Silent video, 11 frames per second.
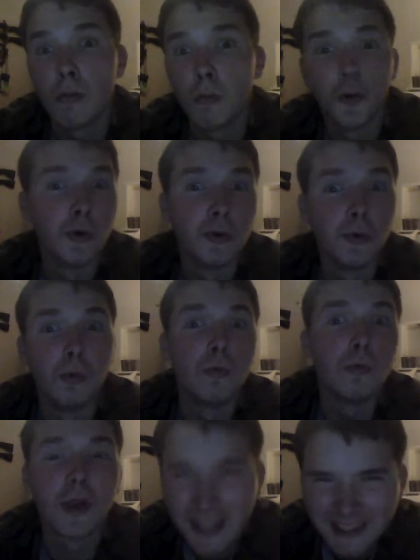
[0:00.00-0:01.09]
What are you gonna
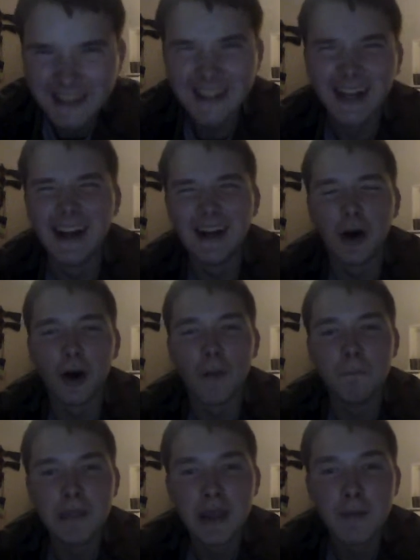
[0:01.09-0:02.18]

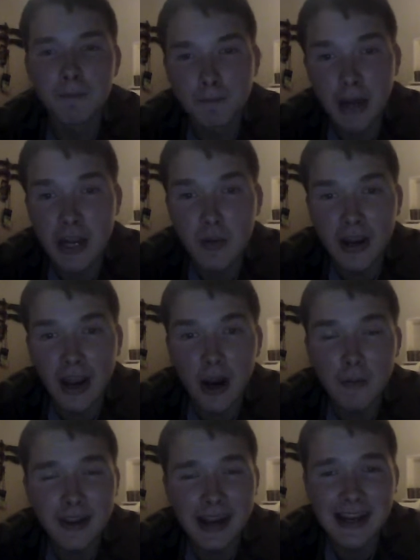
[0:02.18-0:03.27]
do? But anyway, I
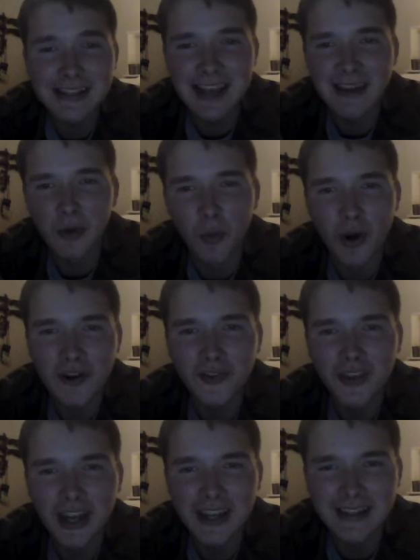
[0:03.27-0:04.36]
hope you guys have a
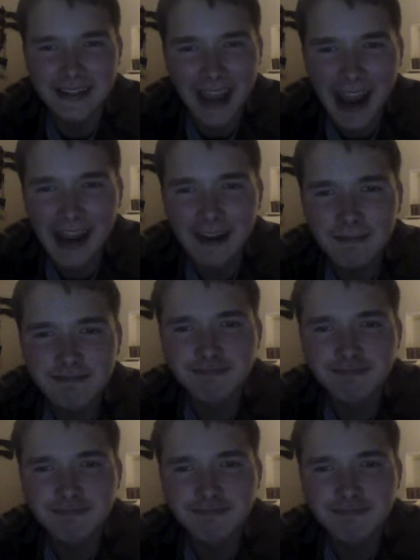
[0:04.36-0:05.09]
wonderful night and day.